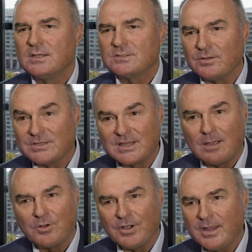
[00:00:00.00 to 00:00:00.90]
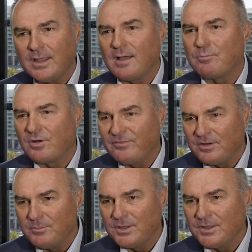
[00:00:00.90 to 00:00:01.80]
So in summary, our
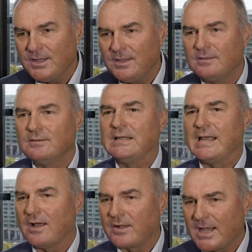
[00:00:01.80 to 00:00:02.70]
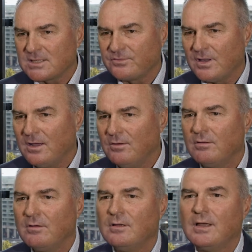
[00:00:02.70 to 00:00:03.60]
profitability, our cash flow,
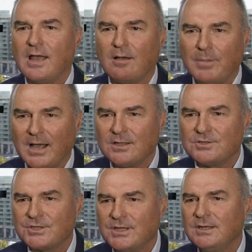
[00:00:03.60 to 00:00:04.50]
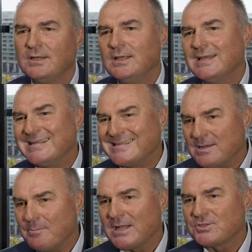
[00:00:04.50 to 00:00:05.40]
our balance sheet is
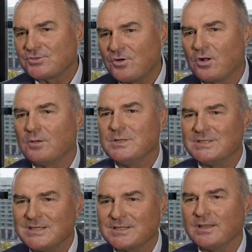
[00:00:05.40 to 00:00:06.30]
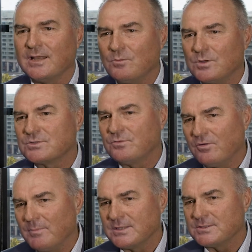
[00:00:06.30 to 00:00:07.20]
in a much stronger position than it was
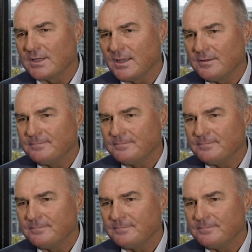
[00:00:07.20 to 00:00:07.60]
12 months ago.